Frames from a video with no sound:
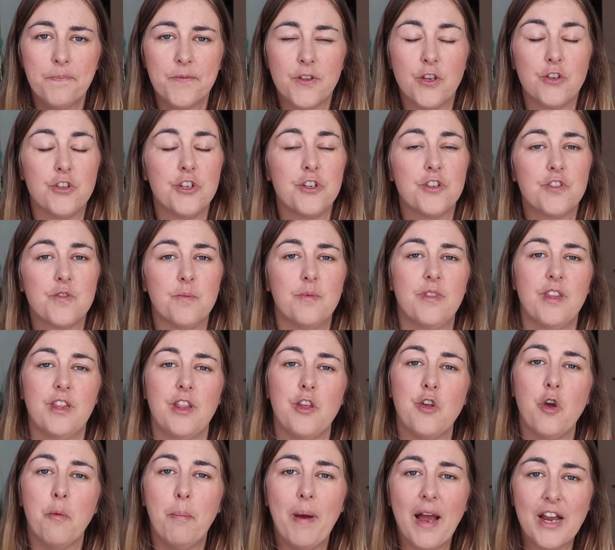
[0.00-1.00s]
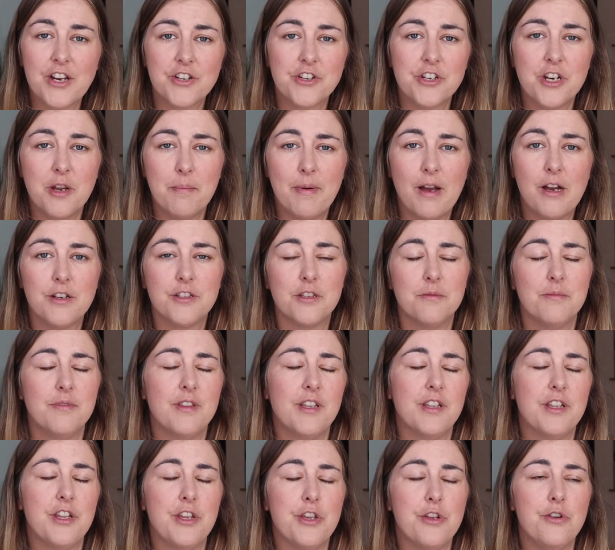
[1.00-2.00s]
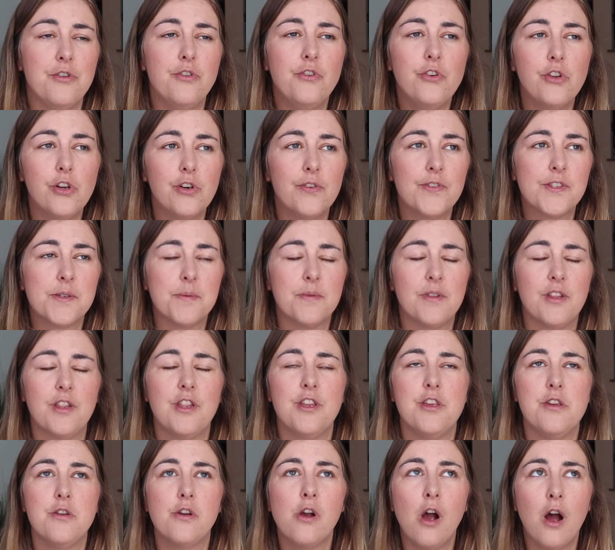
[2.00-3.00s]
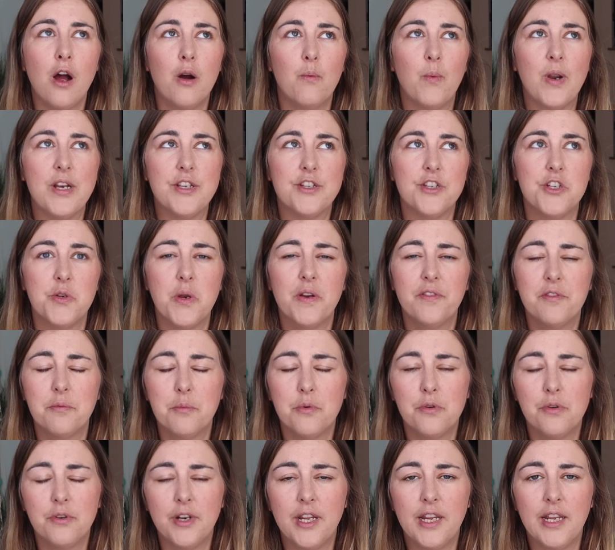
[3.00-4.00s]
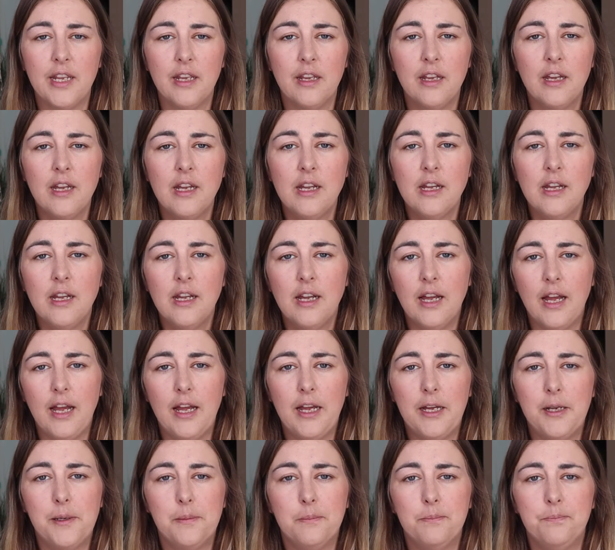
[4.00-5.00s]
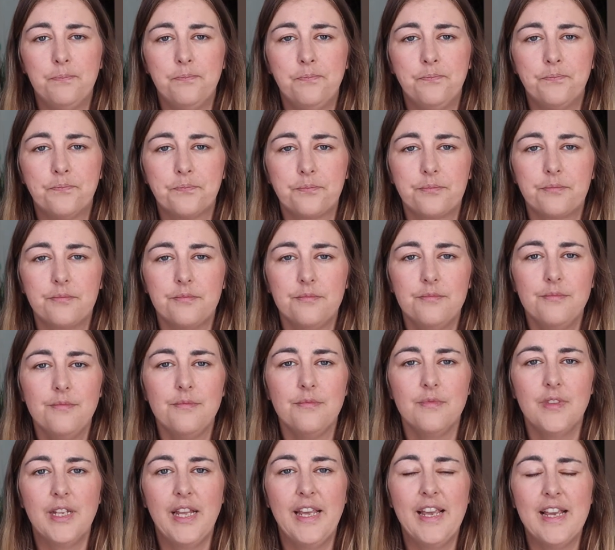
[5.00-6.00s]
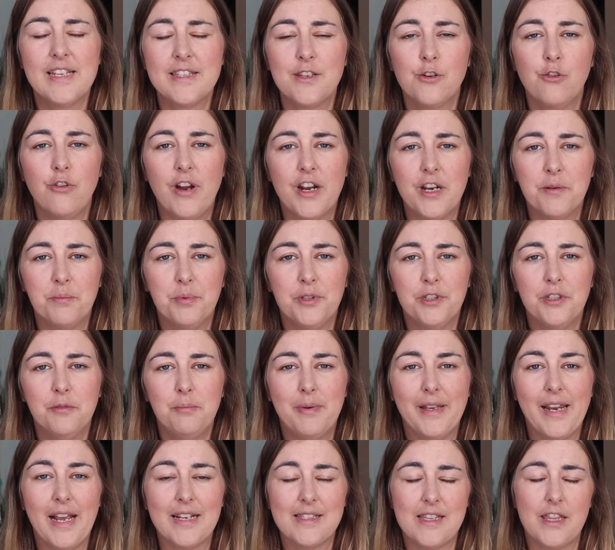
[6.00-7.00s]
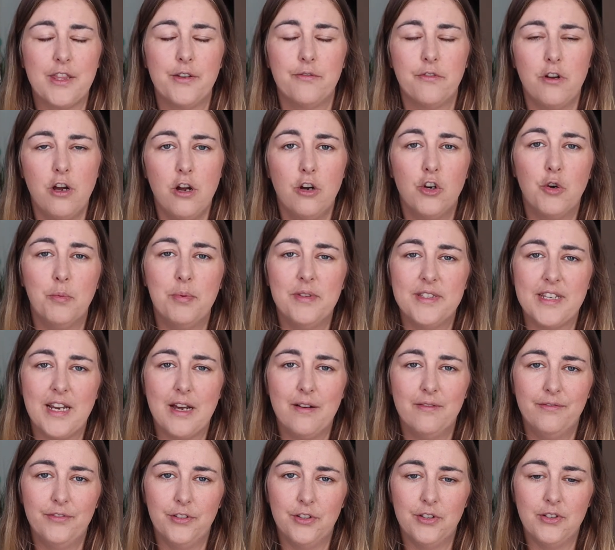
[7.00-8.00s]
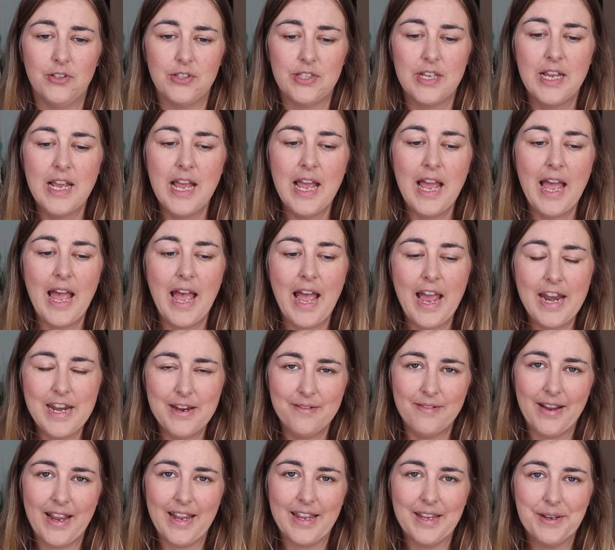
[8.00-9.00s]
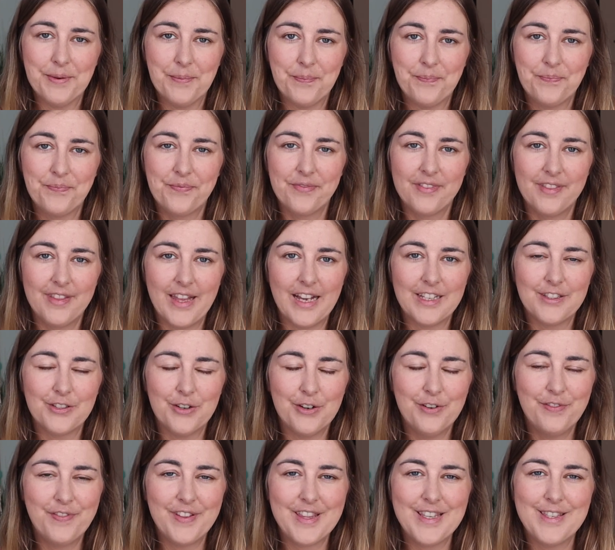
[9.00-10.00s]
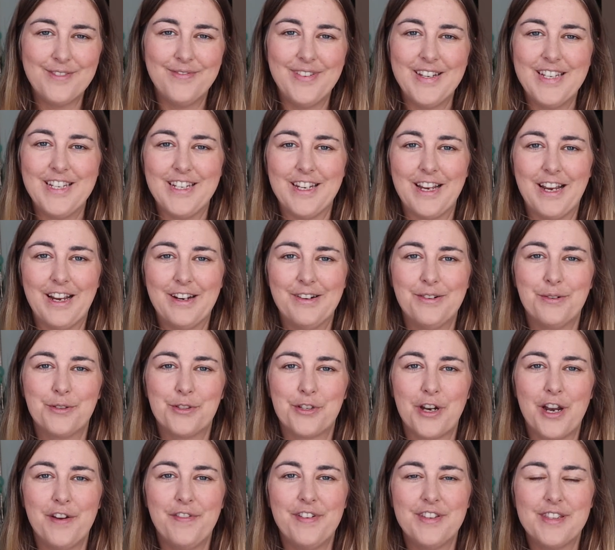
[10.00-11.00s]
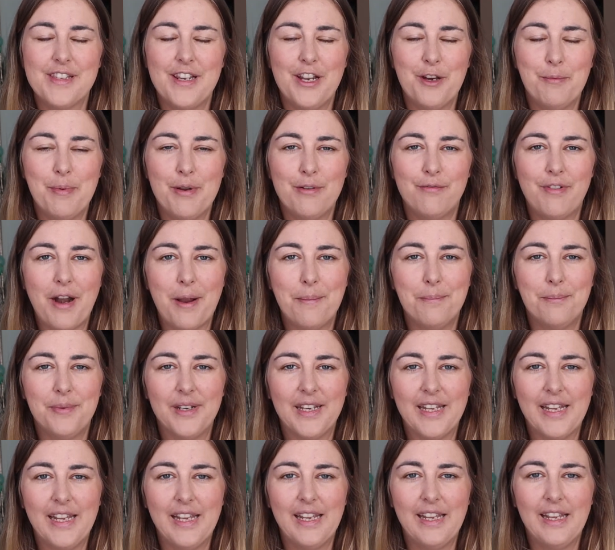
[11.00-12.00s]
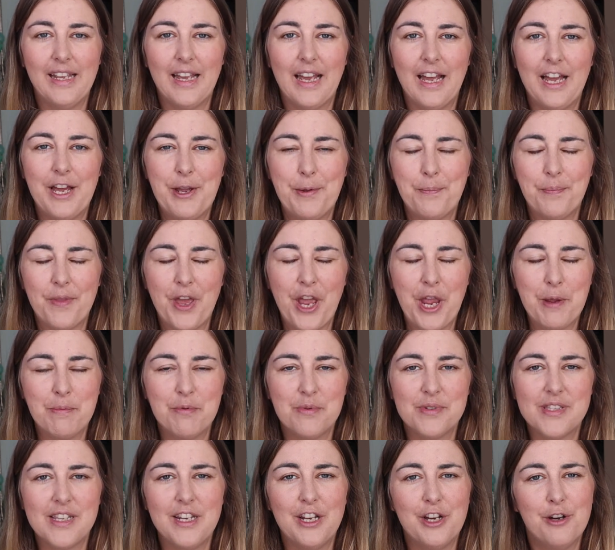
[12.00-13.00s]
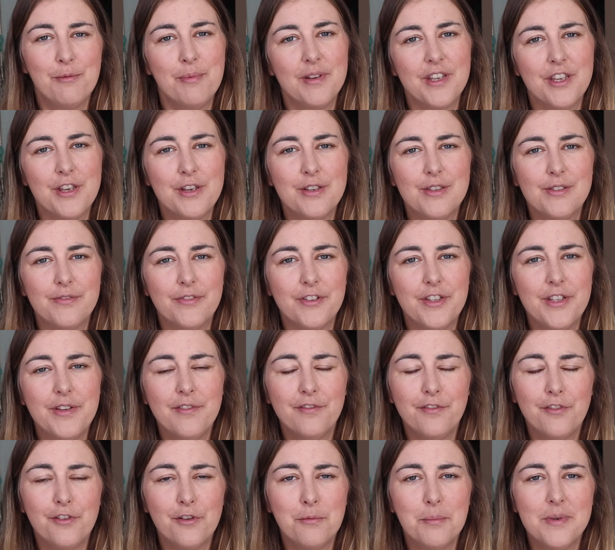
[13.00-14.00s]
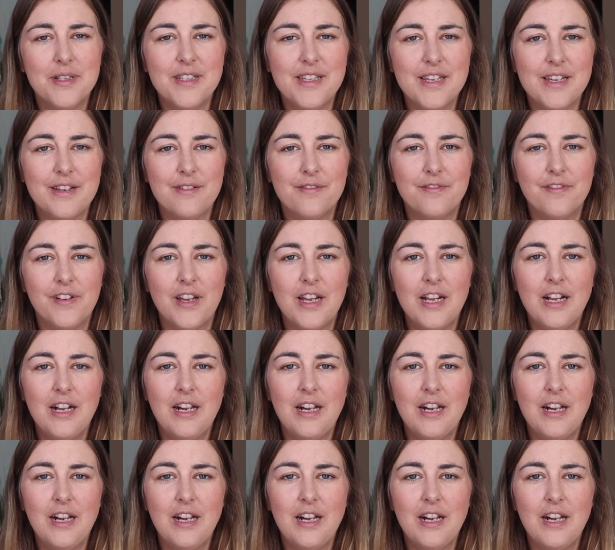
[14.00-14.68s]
You're doing something that you're passionate about, something that you love, something that you can't wait to do every morning. It is incredible, but like I said, there are a couple of downfalls. Anyway, that's all for this video. Sorry if it's a little bit rambly. I hope it was a little bit useful, informative.